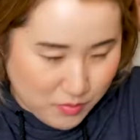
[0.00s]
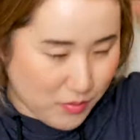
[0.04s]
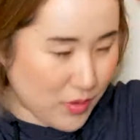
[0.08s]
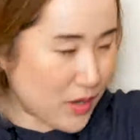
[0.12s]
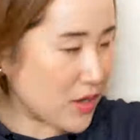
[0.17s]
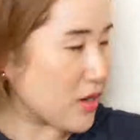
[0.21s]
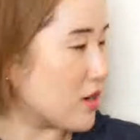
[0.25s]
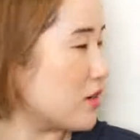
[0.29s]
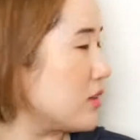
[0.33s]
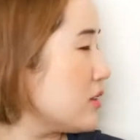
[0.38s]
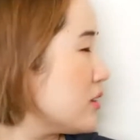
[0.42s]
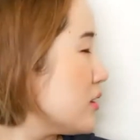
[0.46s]
where
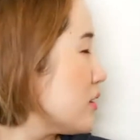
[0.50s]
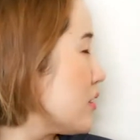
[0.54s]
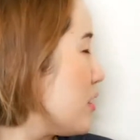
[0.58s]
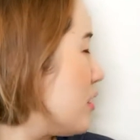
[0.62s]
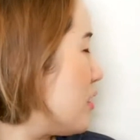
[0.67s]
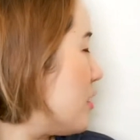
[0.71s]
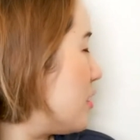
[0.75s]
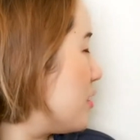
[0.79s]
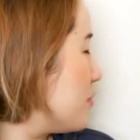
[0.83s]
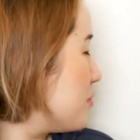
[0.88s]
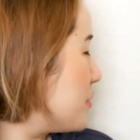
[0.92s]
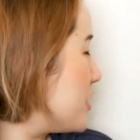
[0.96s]
your
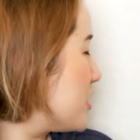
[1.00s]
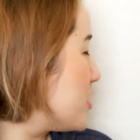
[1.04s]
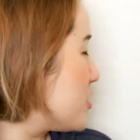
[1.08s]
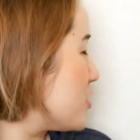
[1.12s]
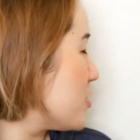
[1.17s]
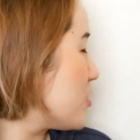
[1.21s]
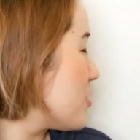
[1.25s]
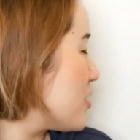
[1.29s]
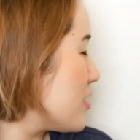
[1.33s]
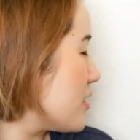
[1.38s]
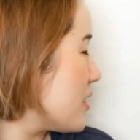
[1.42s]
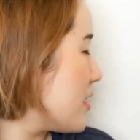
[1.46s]
skull meets
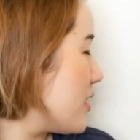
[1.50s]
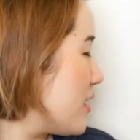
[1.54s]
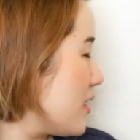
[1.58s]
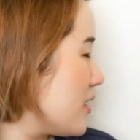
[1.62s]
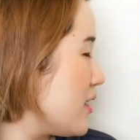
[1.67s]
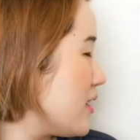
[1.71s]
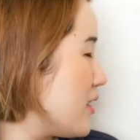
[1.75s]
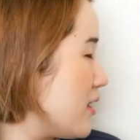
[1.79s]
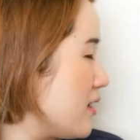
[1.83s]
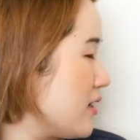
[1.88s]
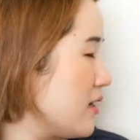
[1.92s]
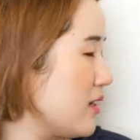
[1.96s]
your
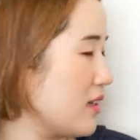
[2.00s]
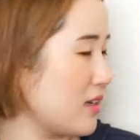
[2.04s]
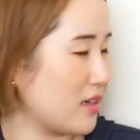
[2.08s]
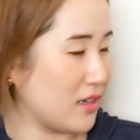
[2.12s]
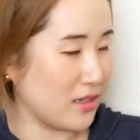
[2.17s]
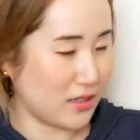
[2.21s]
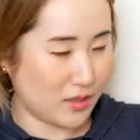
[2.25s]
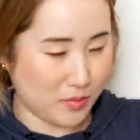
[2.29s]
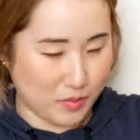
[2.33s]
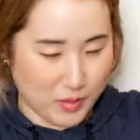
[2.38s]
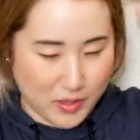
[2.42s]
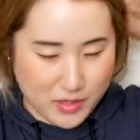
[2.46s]

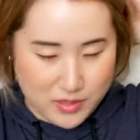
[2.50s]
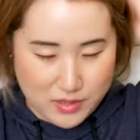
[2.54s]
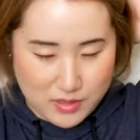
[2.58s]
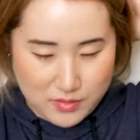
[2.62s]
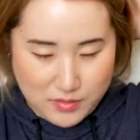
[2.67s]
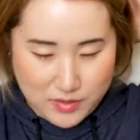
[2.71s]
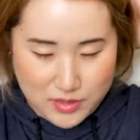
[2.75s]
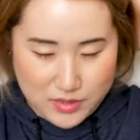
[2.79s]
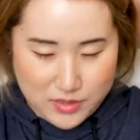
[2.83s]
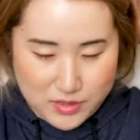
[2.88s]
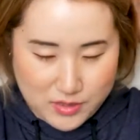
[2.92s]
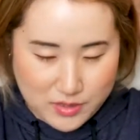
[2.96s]
neck, base
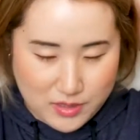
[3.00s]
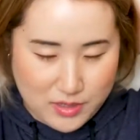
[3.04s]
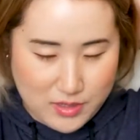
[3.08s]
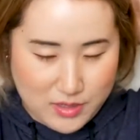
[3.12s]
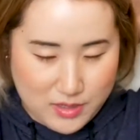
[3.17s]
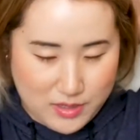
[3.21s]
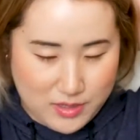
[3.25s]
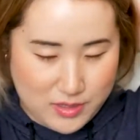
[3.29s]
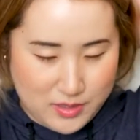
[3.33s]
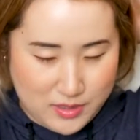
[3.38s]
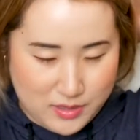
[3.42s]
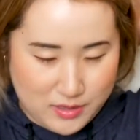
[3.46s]
of your
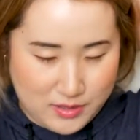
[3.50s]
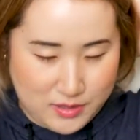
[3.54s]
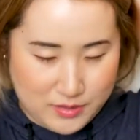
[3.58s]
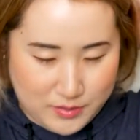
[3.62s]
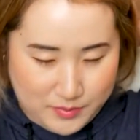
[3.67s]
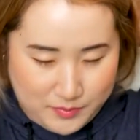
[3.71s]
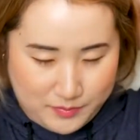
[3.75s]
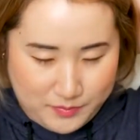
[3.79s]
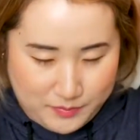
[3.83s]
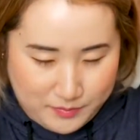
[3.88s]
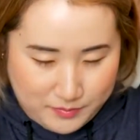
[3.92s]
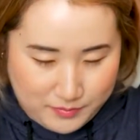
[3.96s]

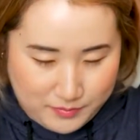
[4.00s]
skull.